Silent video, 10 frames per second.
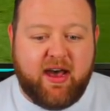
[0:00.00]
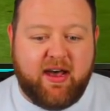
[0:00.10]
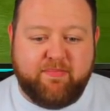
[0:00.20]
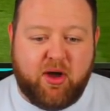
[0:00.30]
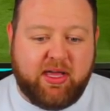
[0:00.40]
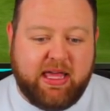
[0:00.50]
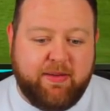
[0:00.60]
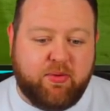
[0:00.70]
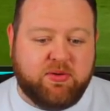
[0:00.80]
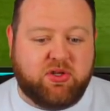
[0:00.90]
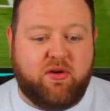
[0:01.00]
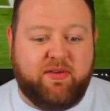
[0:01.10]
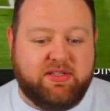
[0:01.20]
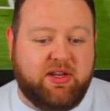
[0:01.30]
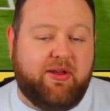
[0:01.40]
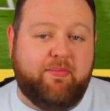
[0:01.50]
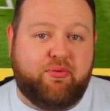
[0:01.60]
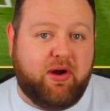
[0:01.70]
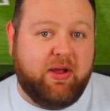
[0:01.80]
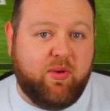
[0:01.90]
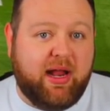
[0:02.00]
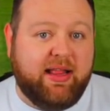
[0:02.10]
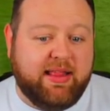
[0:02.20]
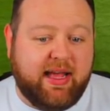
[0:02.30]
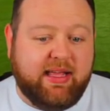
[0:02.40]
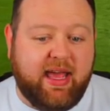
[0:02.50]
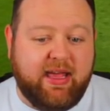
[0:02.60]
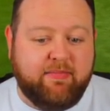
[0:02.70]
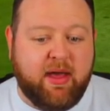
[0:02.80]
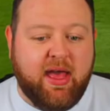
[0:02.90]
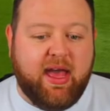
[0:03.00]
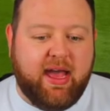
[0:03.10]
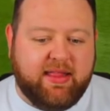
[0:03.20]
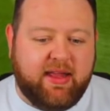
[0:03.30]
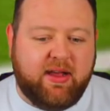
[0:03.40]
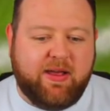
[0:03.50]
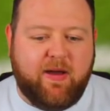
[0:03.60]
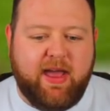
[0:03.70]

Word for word: Uh, my keeper was obviously doing pretty well in that game. And then I go